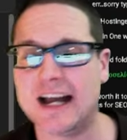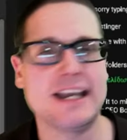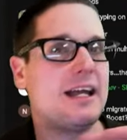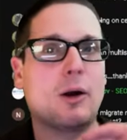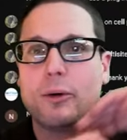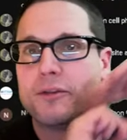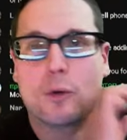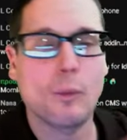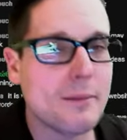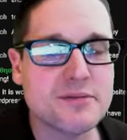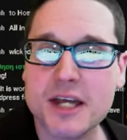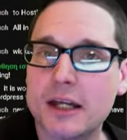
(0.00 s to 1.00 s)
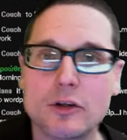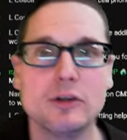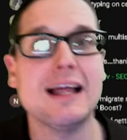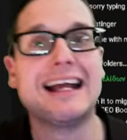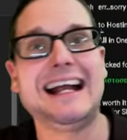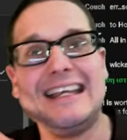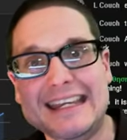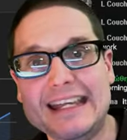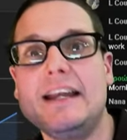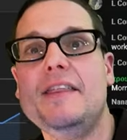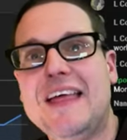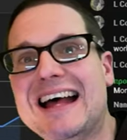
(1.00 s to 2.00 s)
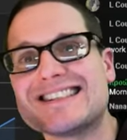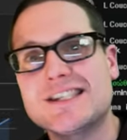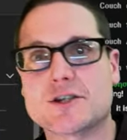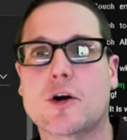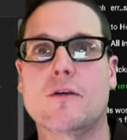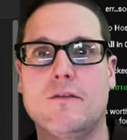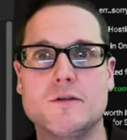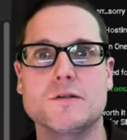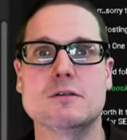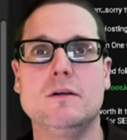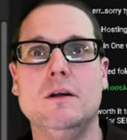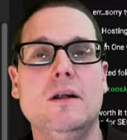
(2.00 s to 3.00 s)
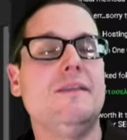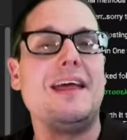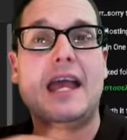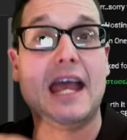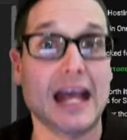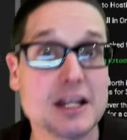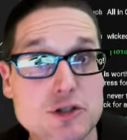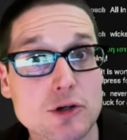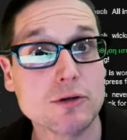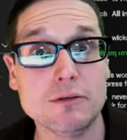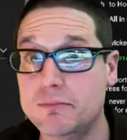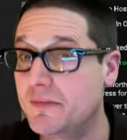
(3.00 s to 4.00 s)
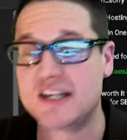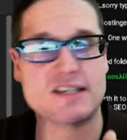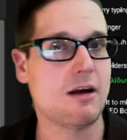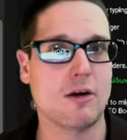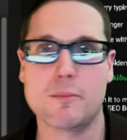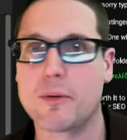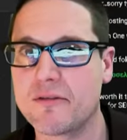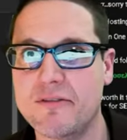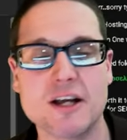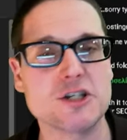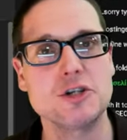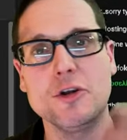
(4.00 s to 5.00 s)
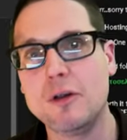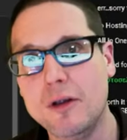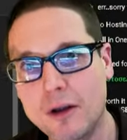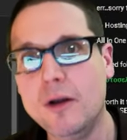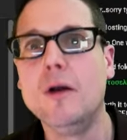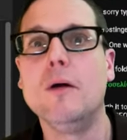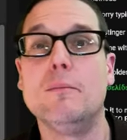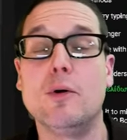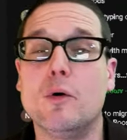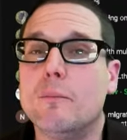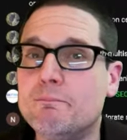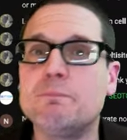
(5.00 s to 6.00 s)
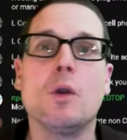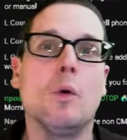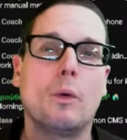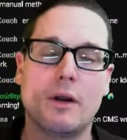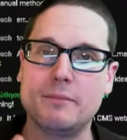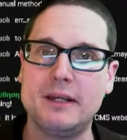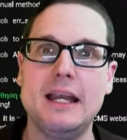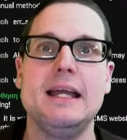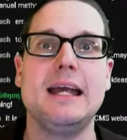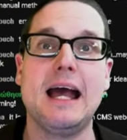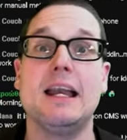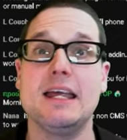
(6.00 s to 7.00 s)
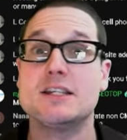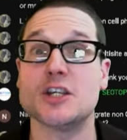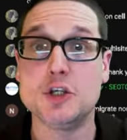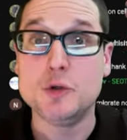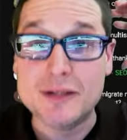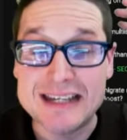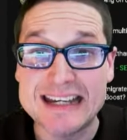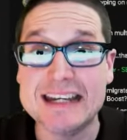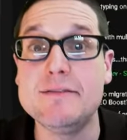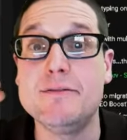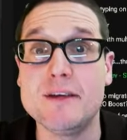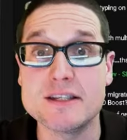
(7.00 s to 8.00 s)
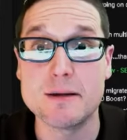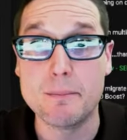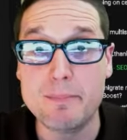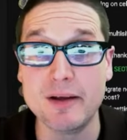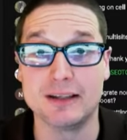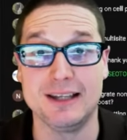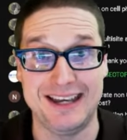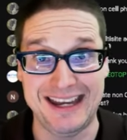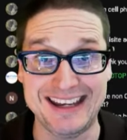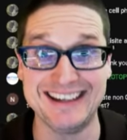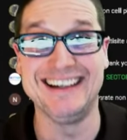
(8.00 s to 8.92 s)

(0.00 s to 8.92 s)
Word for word: didn't care what their website looked like. I needed that service. They answered, they sounded professional, boom. What I'm getting at is you need visibility,